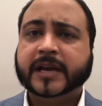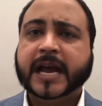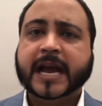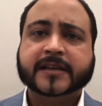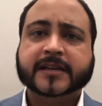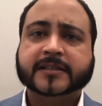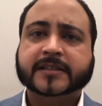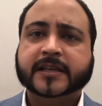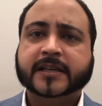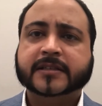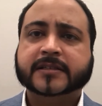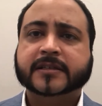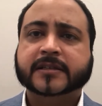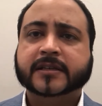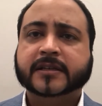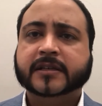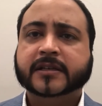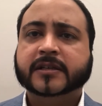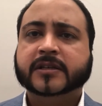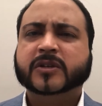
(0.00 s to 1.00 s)
access
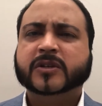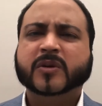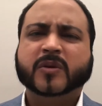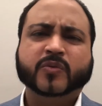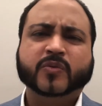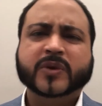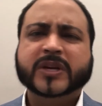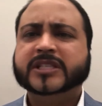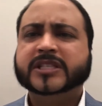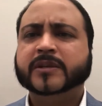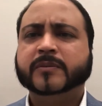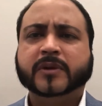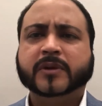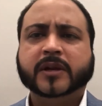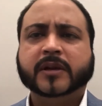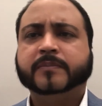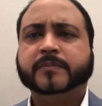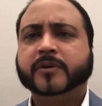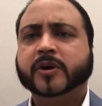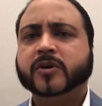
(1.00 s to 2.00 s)
to a reasonable
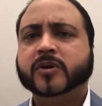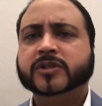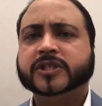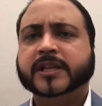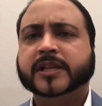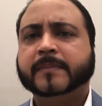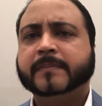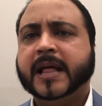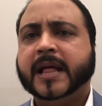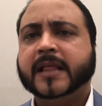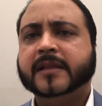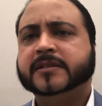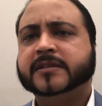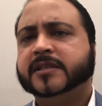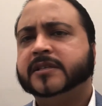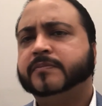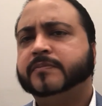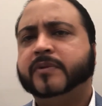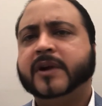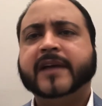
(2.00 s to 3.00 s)
approach that
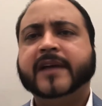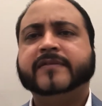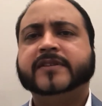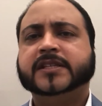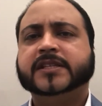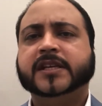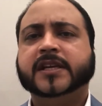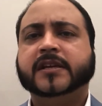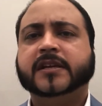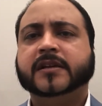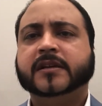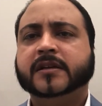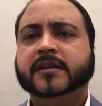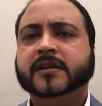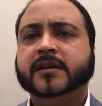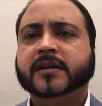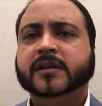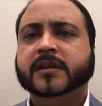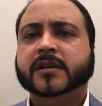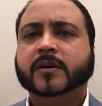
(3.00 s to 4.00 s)
balances privacy
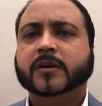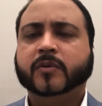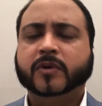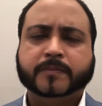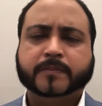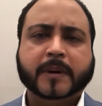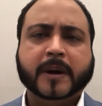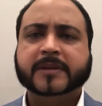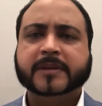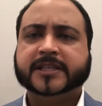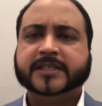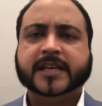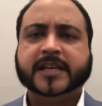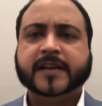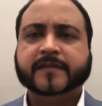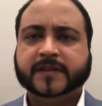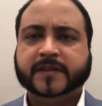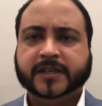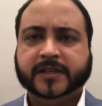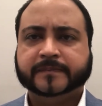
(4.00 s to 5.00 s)
with public
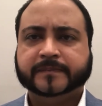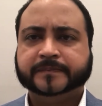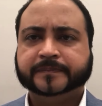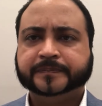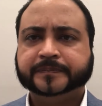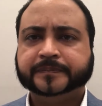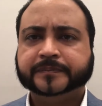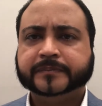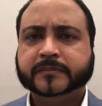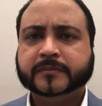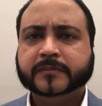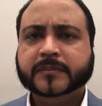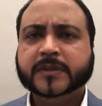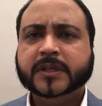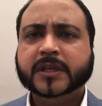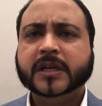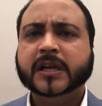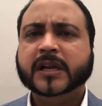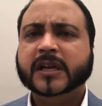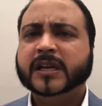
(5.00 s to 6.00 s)
safety.
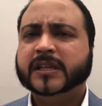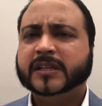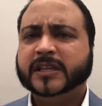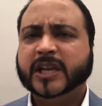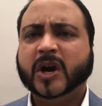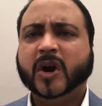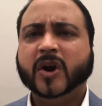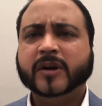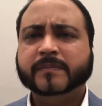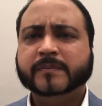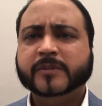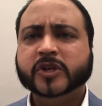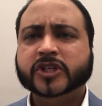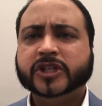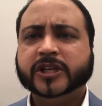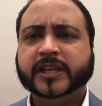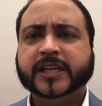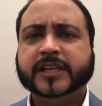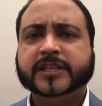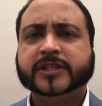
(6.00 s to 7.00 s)
They aren't
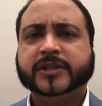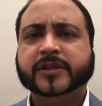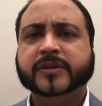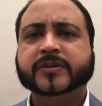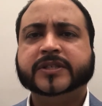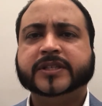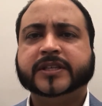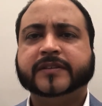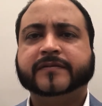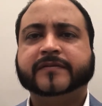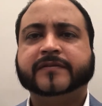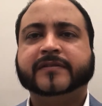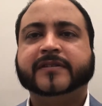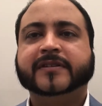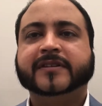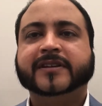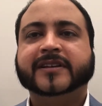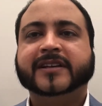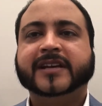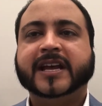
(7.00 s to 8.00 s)
mutually exclusive
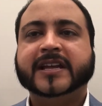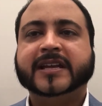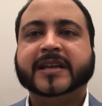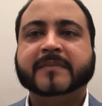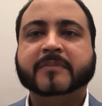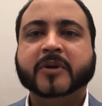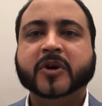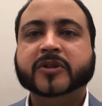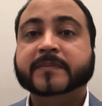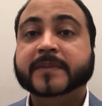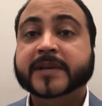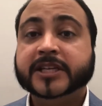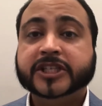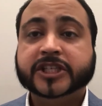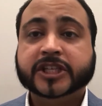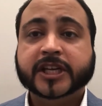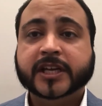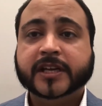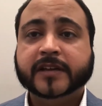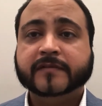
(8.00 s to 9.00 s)
and can both be
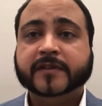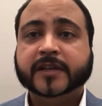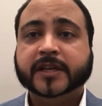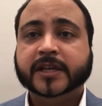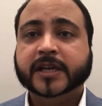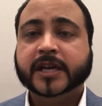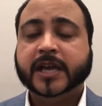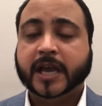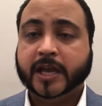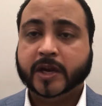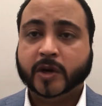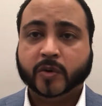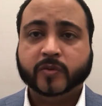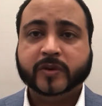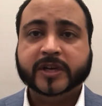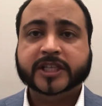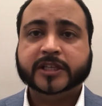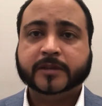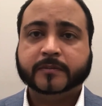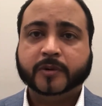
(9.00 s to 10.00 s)
achieved in a
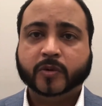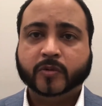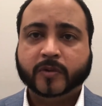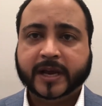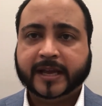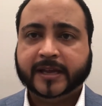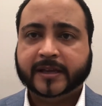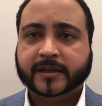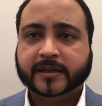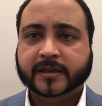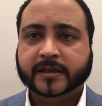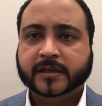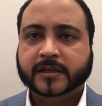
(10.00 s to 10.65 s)
reasonable way.